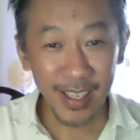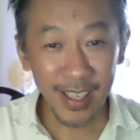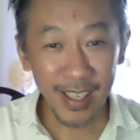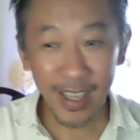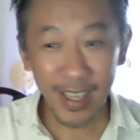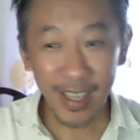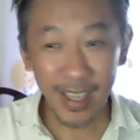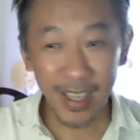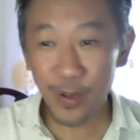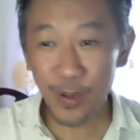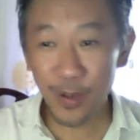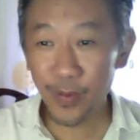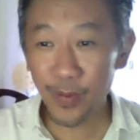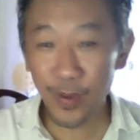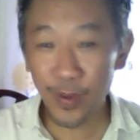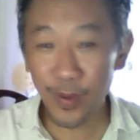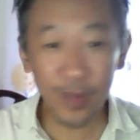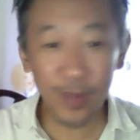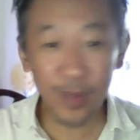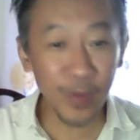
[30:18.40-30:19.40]
And
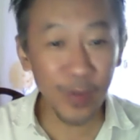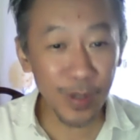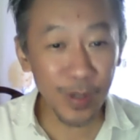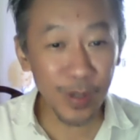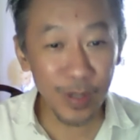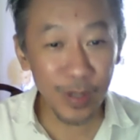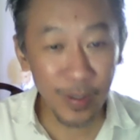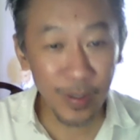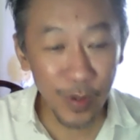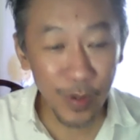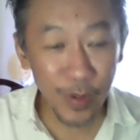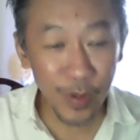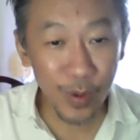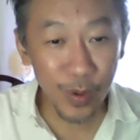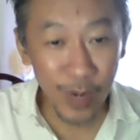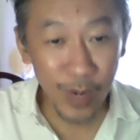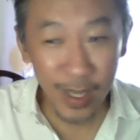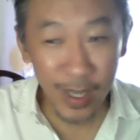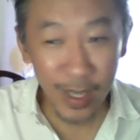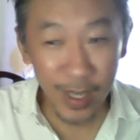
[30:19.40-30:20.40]
for those of you
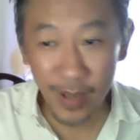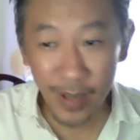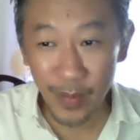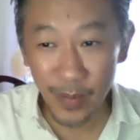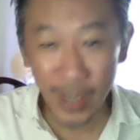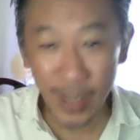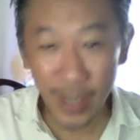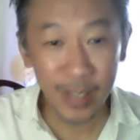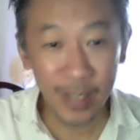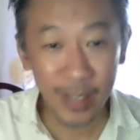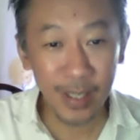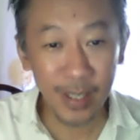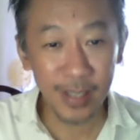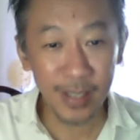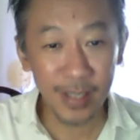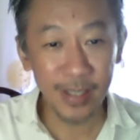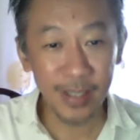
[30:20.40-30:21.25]
who are in Malaysia,